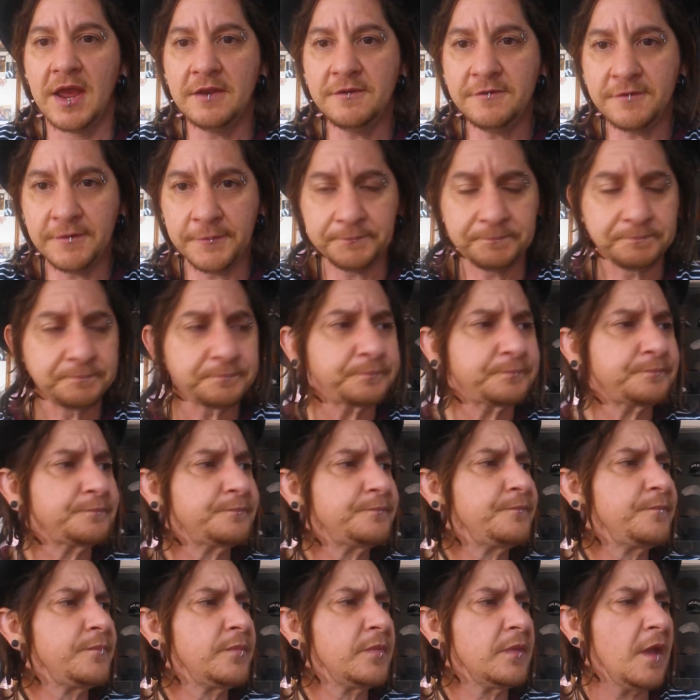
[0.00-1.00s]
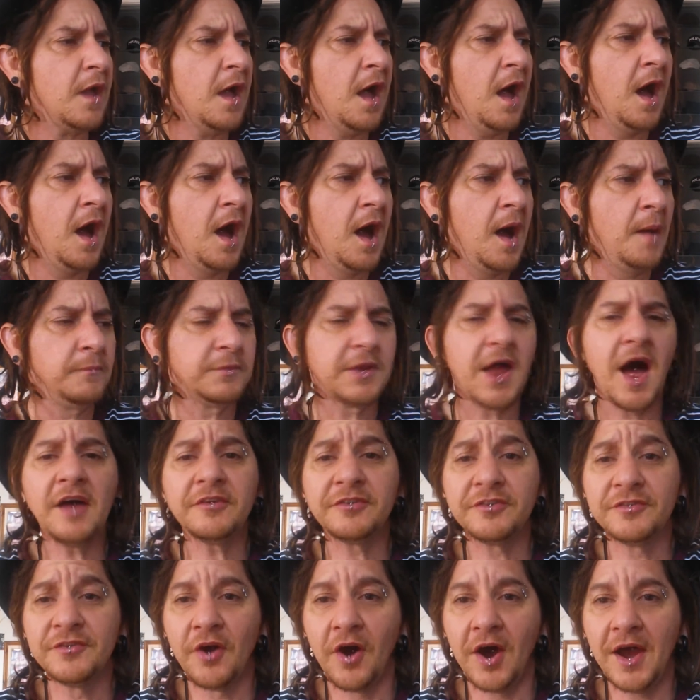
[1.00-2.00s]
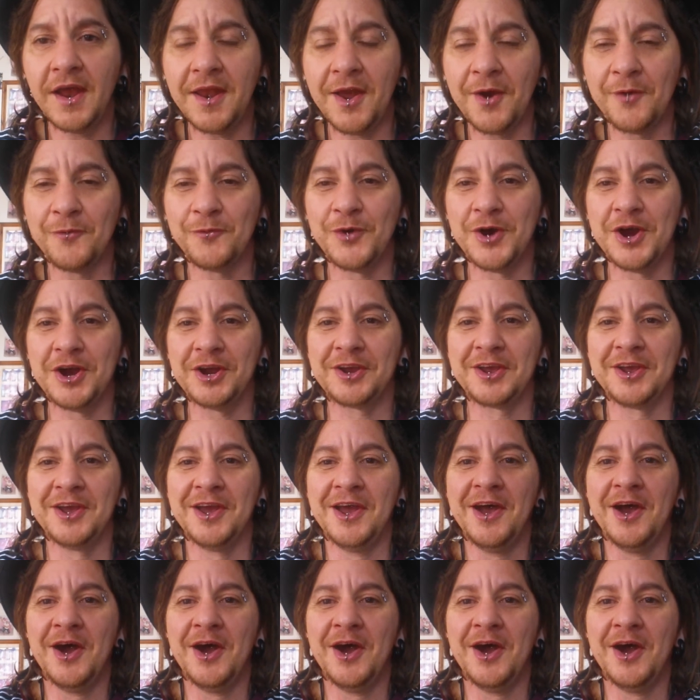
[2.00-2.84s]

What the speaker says: end. Last night at work,